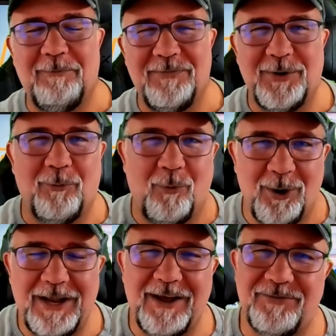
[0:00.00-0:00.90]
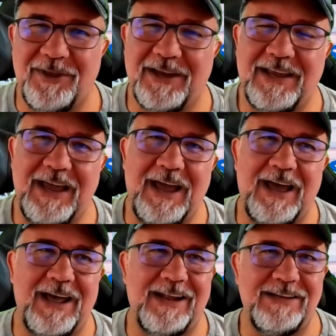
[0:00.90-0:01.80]
Their work ethic
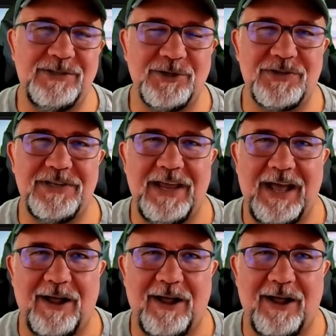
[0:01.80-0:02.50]
and just how